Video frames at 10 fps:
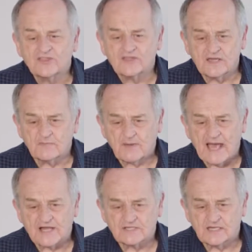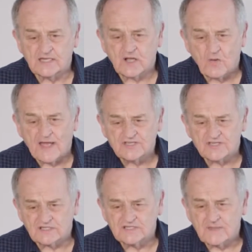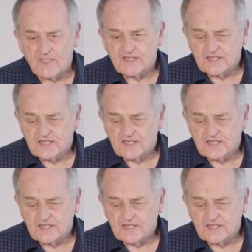think about equations